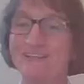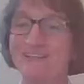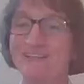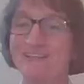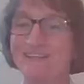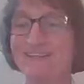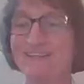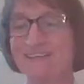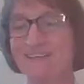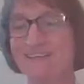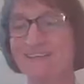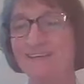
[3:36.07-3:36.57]

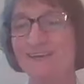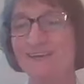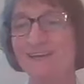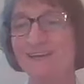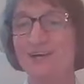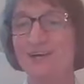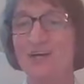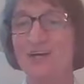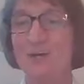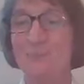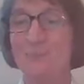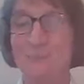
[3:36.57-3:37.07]
written.
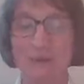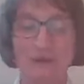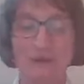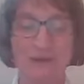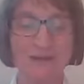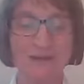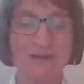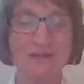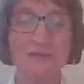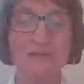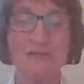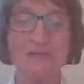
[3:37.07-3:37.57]

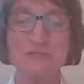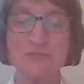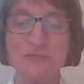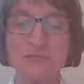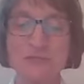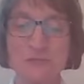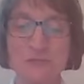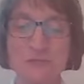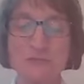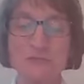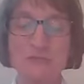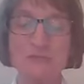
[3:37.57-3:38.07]
Mark is the
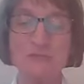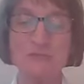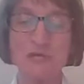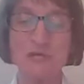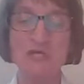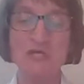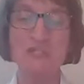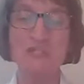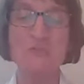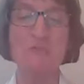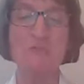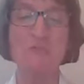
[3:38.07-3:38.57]
shortest
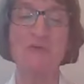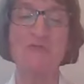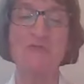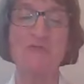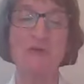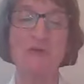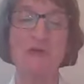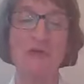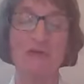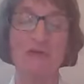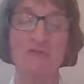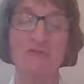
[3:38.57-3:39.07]
gospel
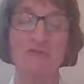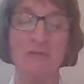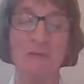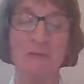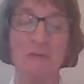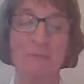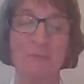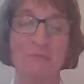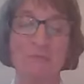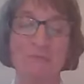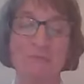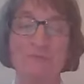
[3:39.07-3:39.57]
of all of
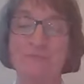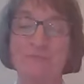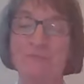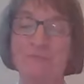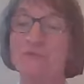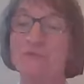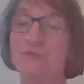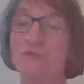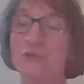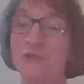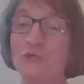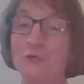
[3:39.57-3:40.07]
them,
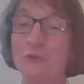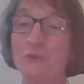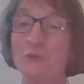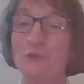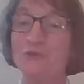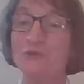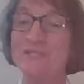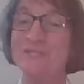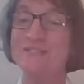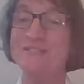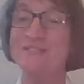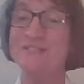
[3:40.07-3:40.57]

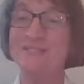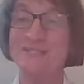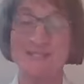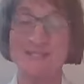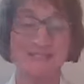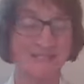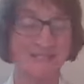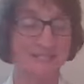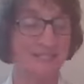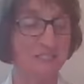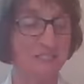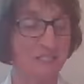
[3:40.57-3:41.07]
only
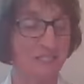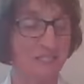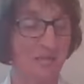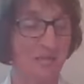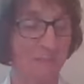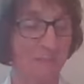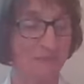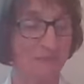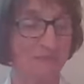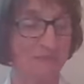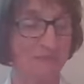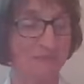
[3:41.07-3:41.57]
16
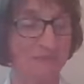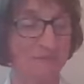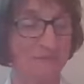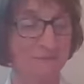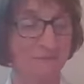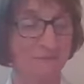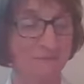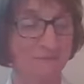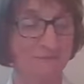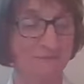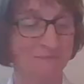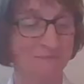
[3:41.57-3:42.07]
chapters.
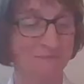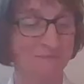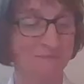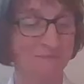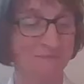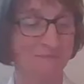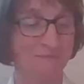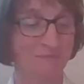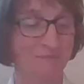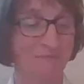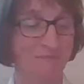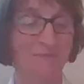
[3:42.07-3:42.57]

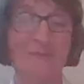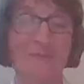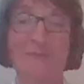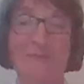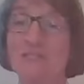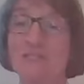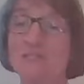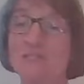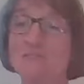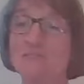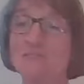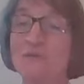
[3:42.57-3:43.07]

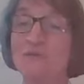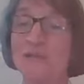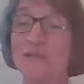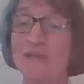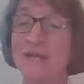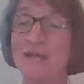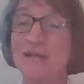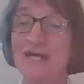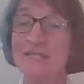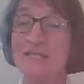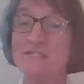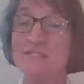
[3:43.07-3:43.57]
So in
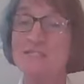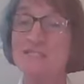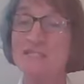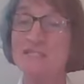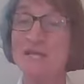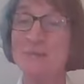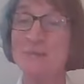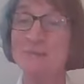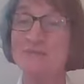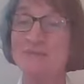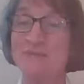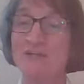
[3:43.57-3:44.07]
the last
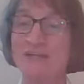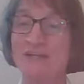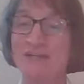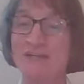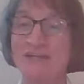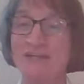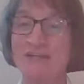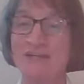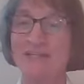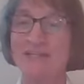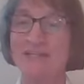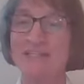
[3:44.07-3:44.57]
chapter,
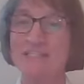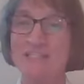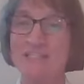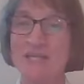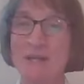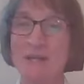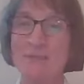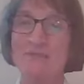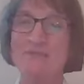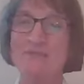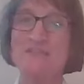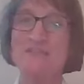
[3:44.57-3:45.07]
in
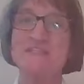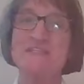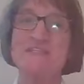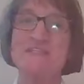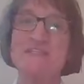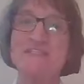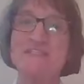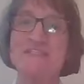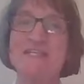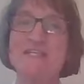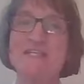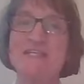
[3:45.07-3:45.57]
chapter
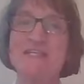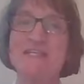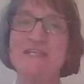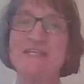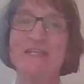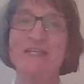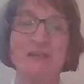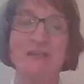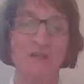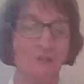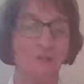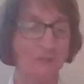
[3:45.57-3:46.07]

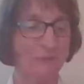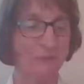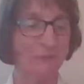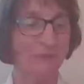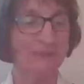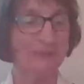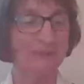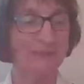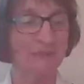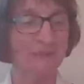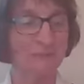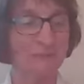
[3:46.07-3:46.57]
16, we
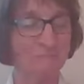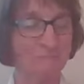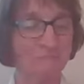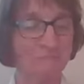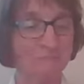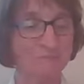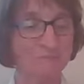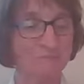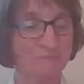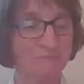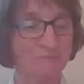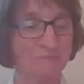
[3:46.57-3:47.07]
read,
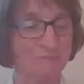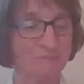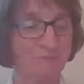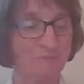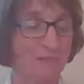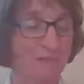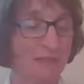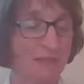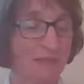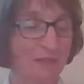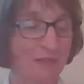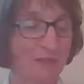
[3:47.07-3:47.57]

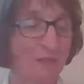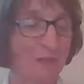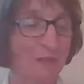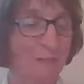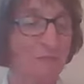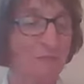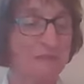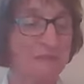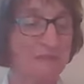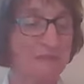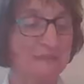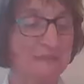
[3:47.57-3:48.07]

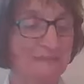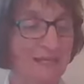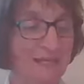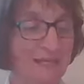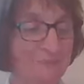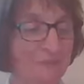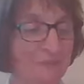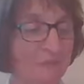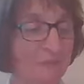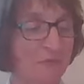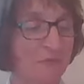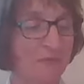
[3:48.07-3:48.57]
"When the
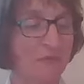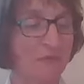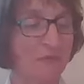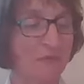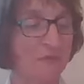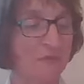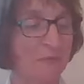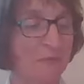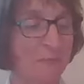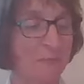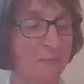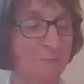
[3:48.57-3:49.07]
Sabbath was
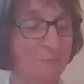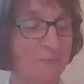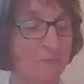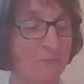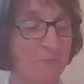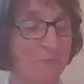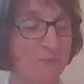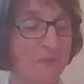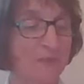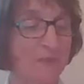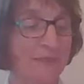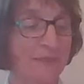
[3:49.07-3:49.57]
over,
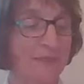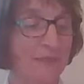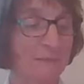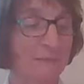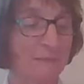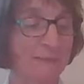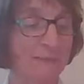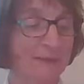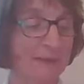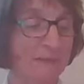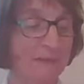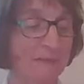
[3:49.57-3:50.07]

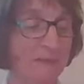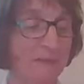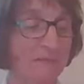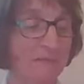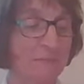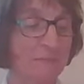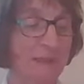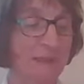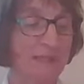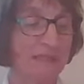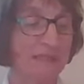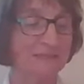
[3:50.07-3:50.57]
Mary
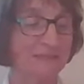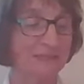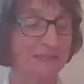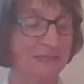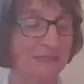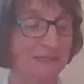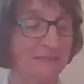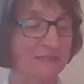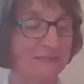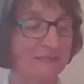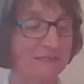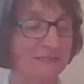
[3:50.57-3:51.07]
of
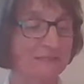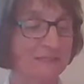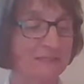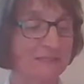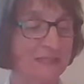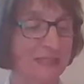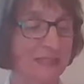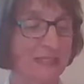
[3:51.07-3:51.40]
Magdala,